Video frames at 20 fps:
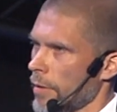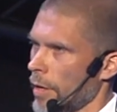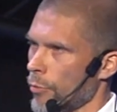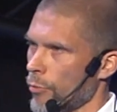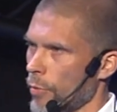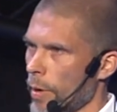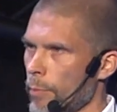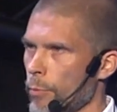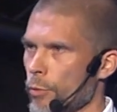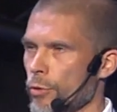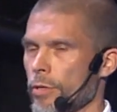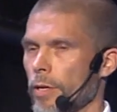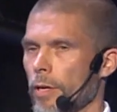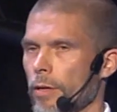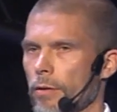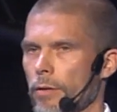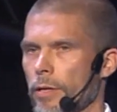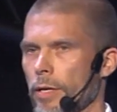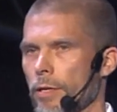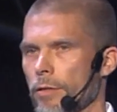that
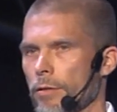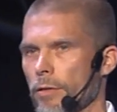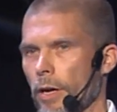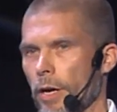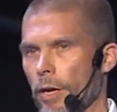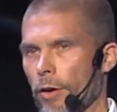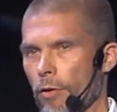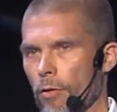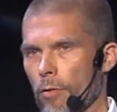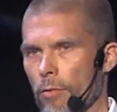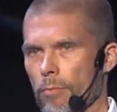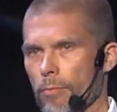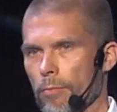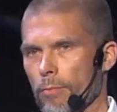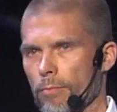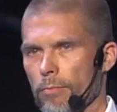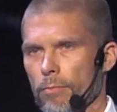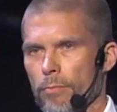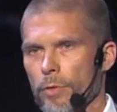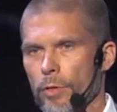represent the entire
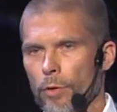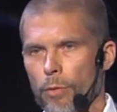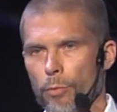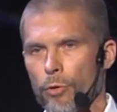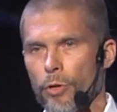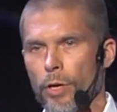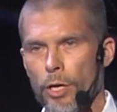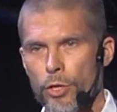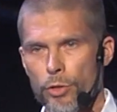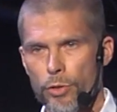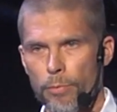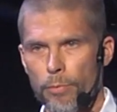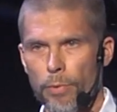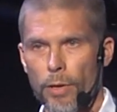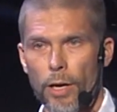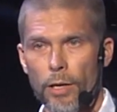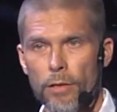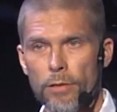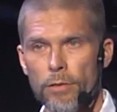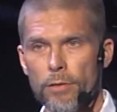production
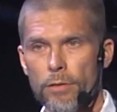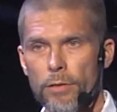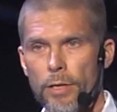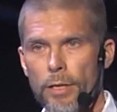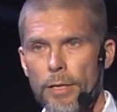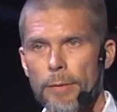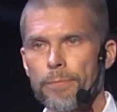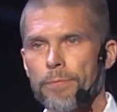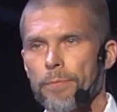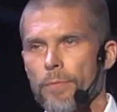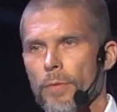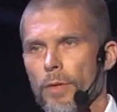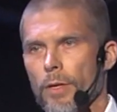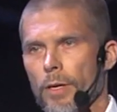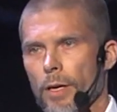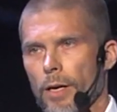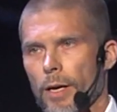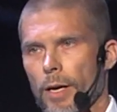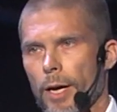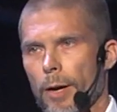plant?
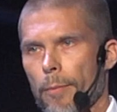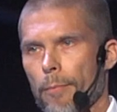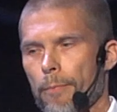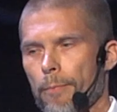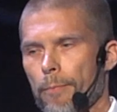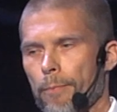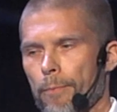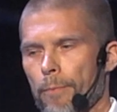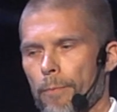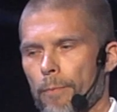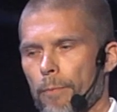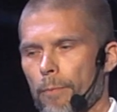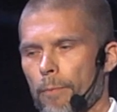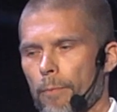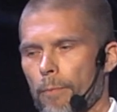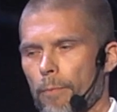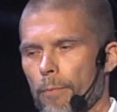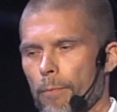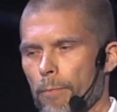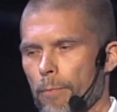
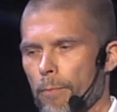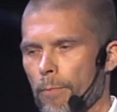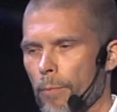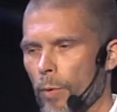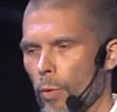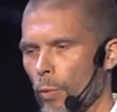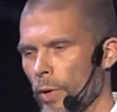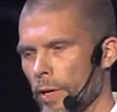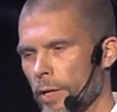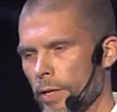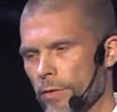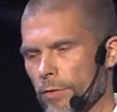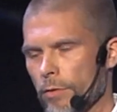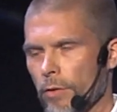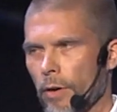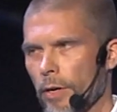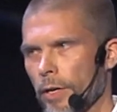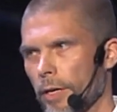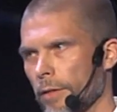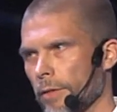But we
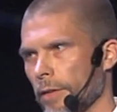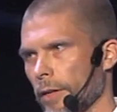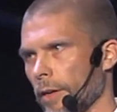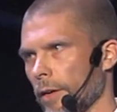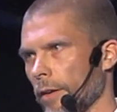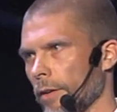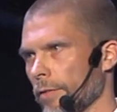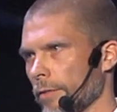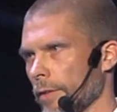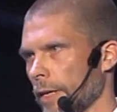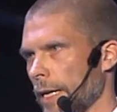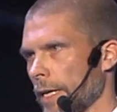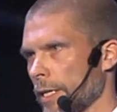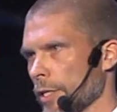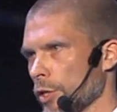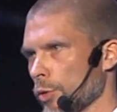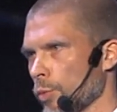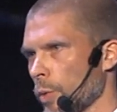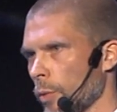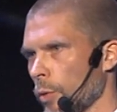discarded these
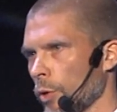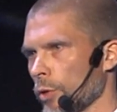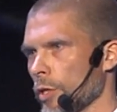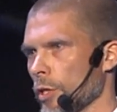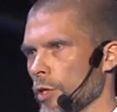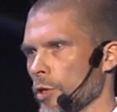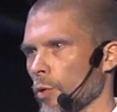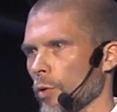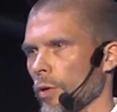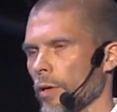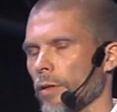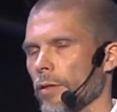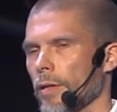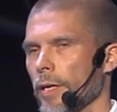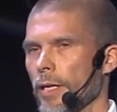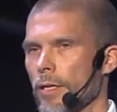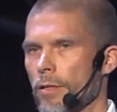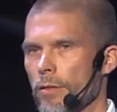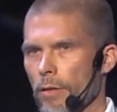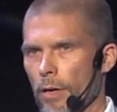as we wanted to look at
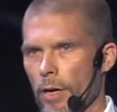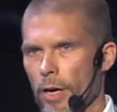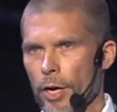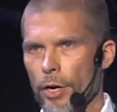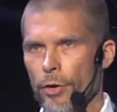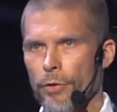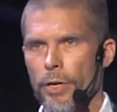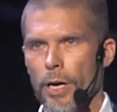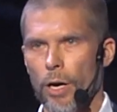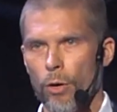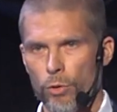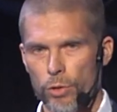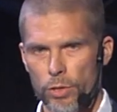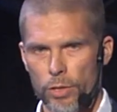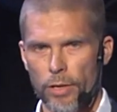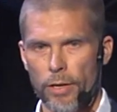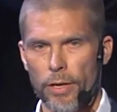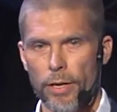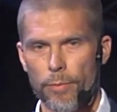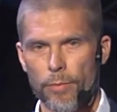the entire
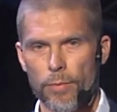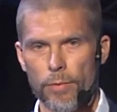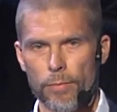downtime